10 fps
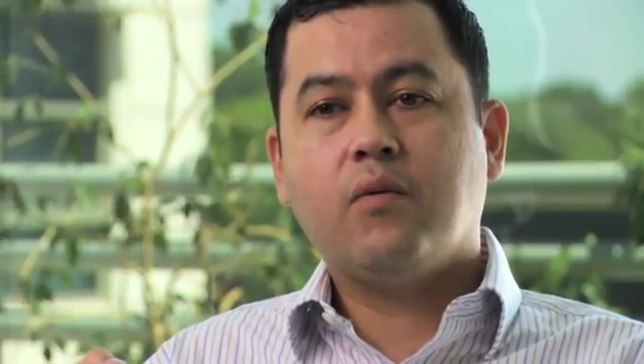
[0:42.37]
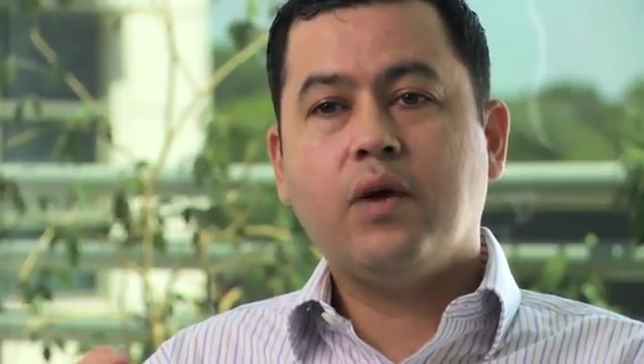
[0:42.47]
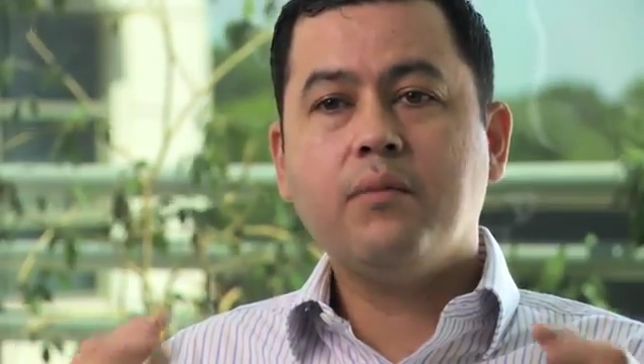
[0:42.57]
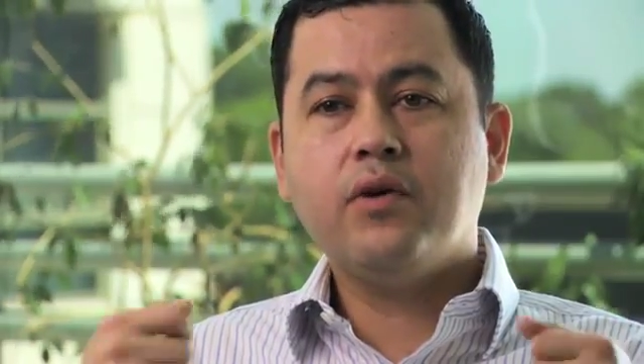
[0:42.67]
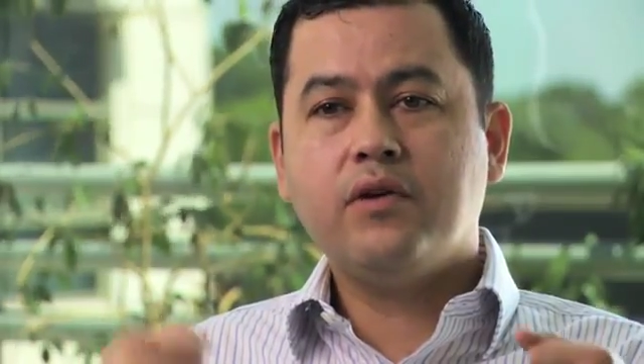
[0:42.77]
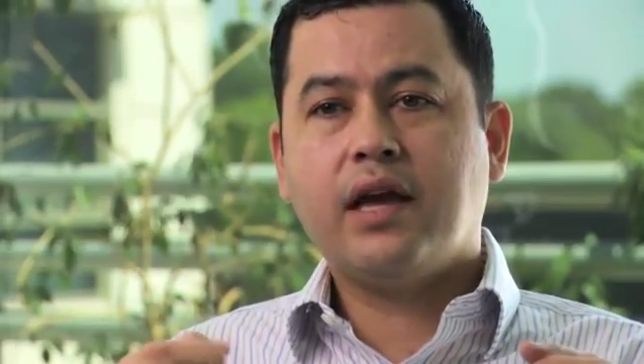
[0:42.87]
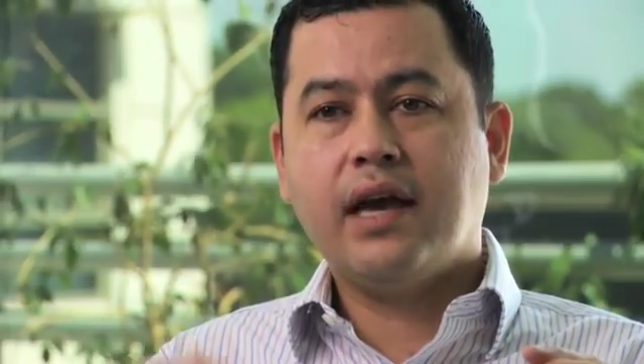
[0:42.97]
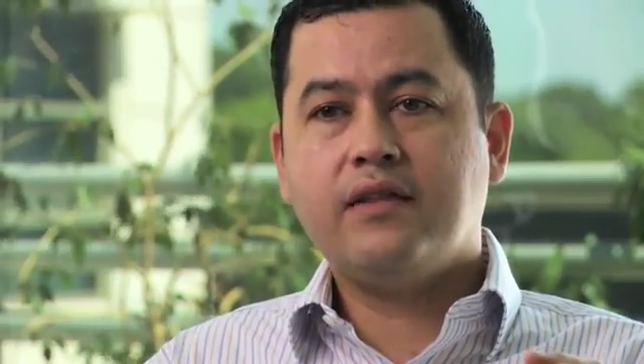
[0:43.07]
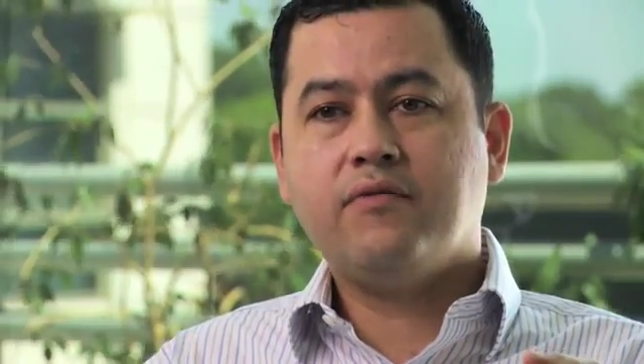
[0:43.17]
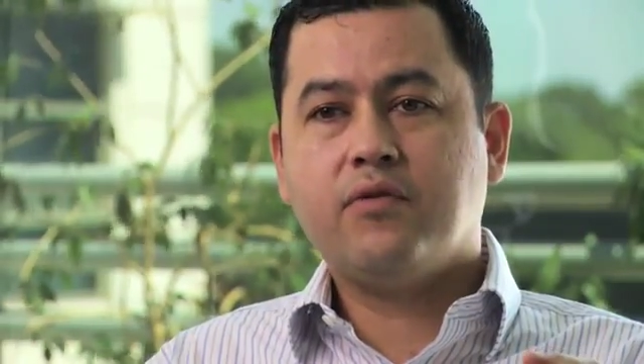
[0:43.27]
what I'm going to
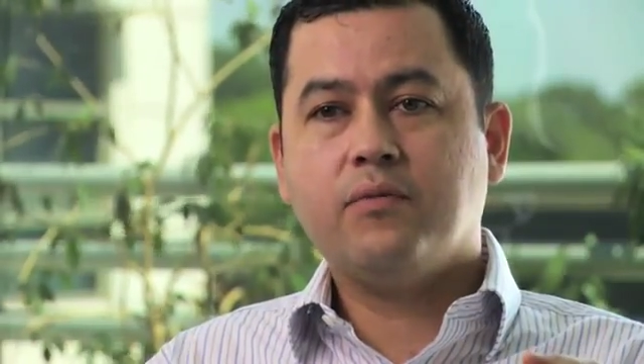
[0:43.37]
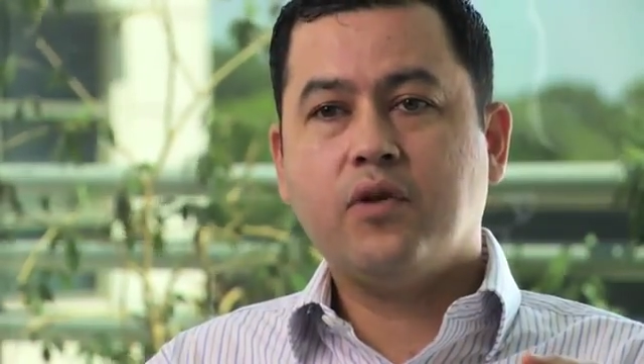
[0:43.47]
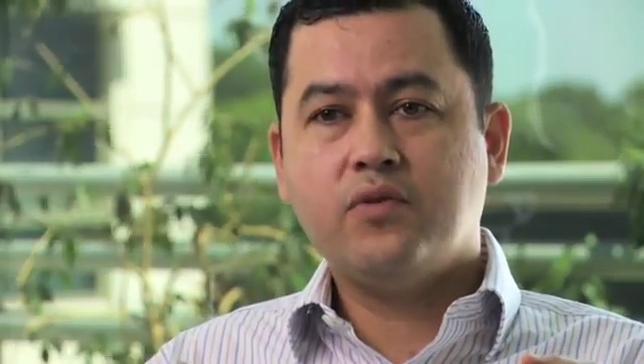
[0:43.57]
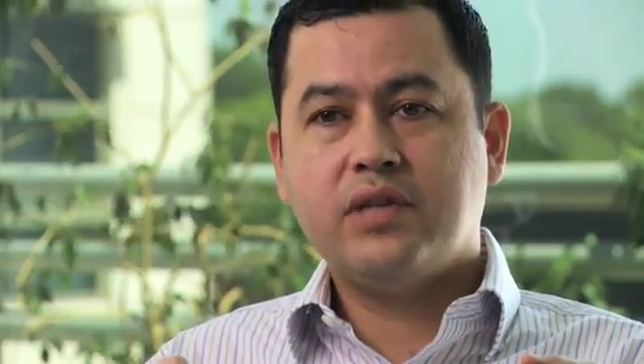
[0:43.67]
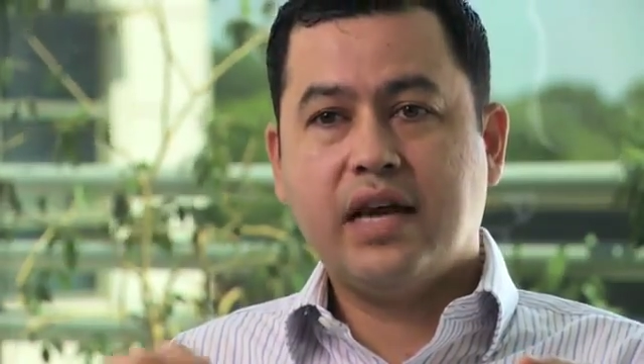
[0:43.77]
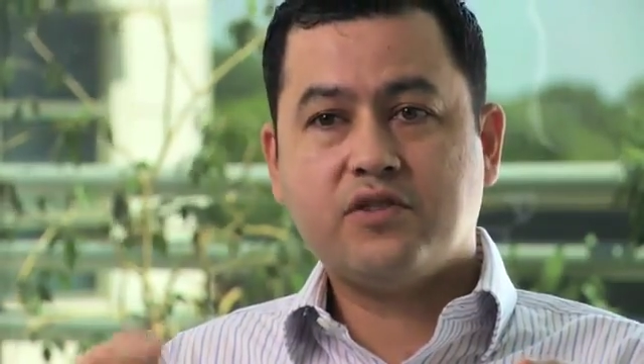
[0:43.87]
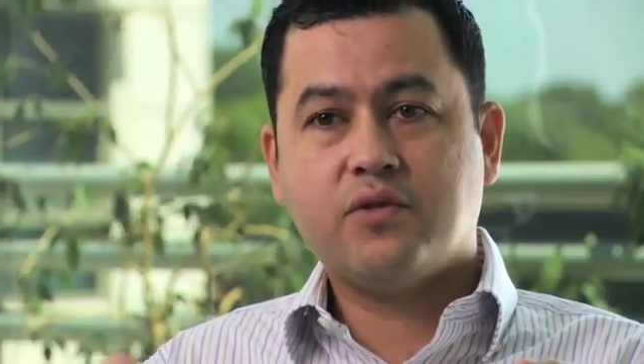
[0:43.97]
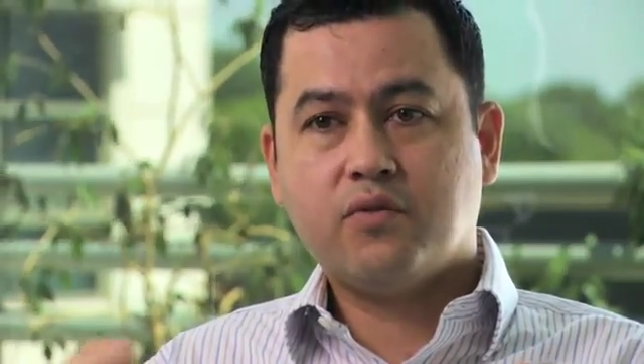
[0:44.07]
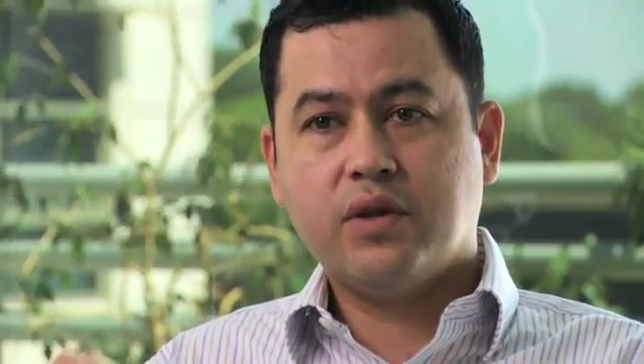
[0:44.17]
get from those extra